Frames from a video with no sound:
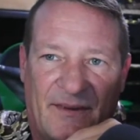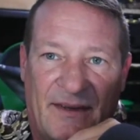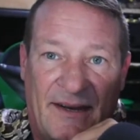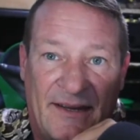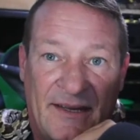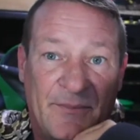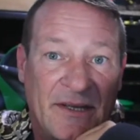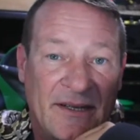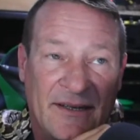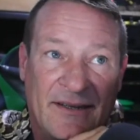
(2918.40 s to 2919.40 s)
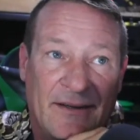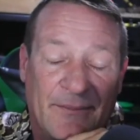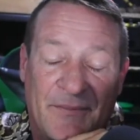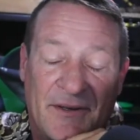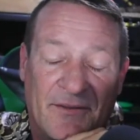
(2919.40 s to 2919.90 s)
and I keep meaning to get
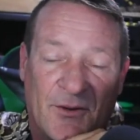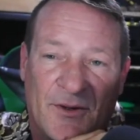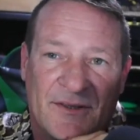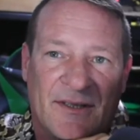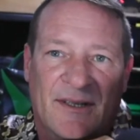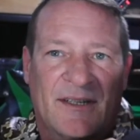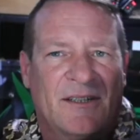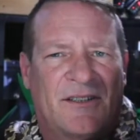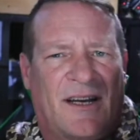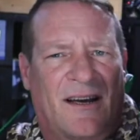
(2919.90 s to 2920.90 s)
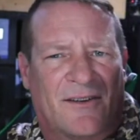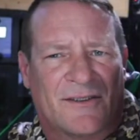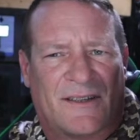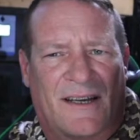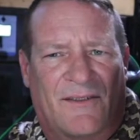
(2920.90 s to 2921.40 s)
up there. Of course, Chicago
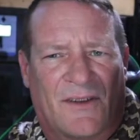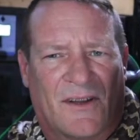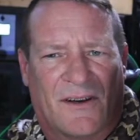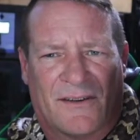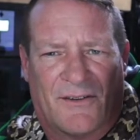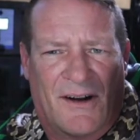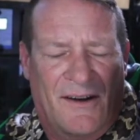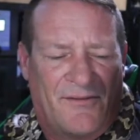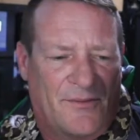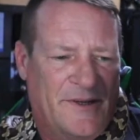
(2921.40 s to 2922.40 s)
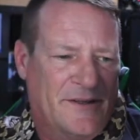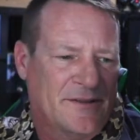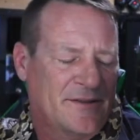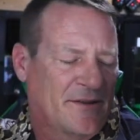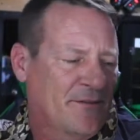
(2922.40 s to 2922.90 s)
is kind of a long drive from here,
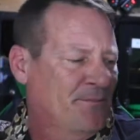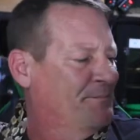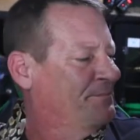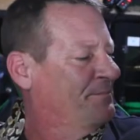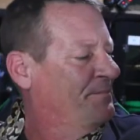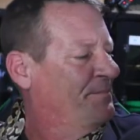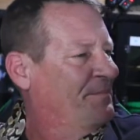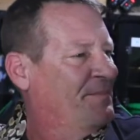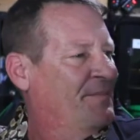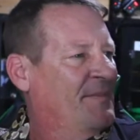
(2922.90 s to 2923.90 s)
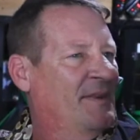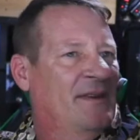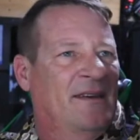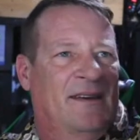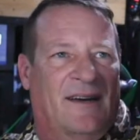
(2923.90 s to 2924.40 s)
so
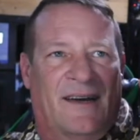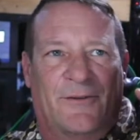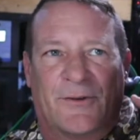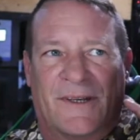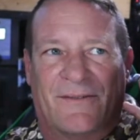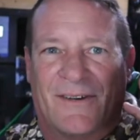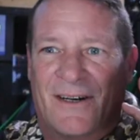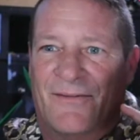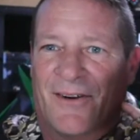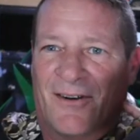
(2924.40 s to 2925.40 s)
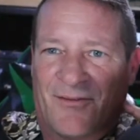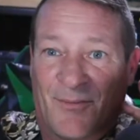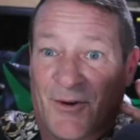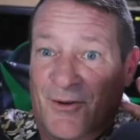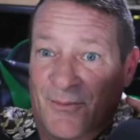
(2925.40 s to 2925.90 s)
and I don't get very far
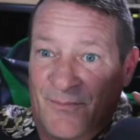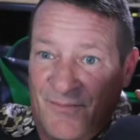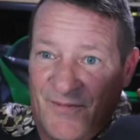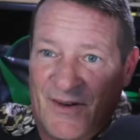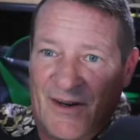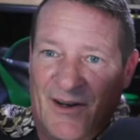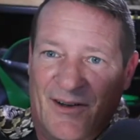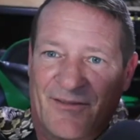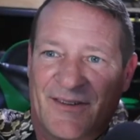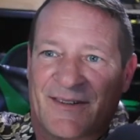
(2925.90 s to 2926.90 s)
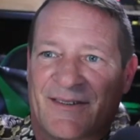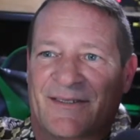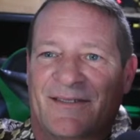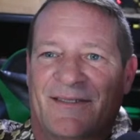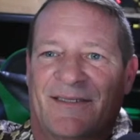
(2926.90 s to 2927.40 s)
from home very often.
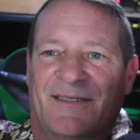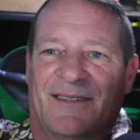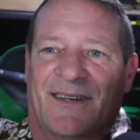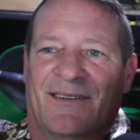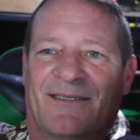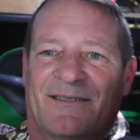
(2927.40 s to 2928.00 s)
So.